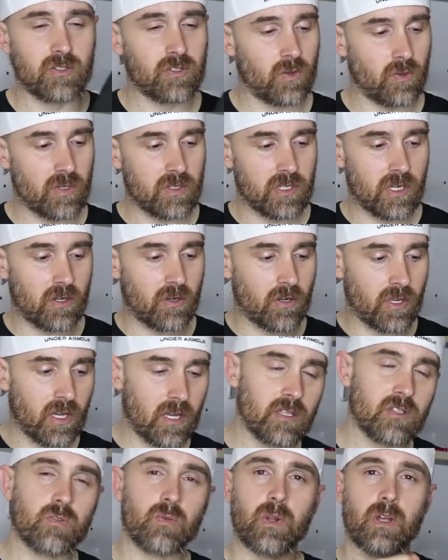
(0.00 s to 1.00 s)
So those
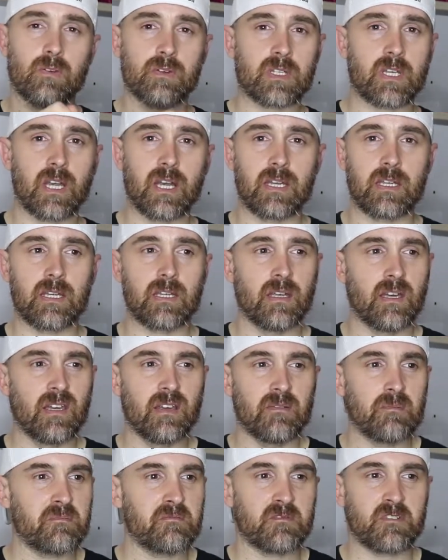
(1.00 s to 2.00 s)
undercuts, when I was cutting it,
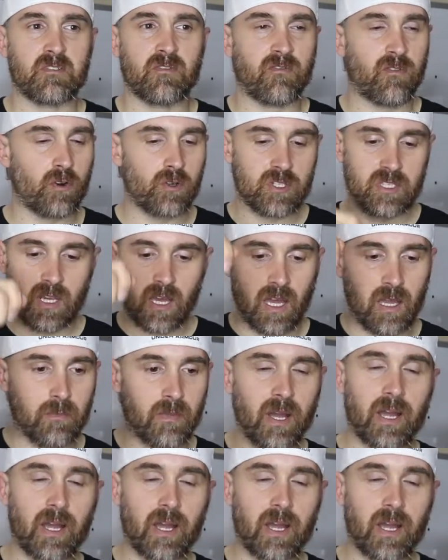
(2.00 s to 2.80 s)
it's the first time.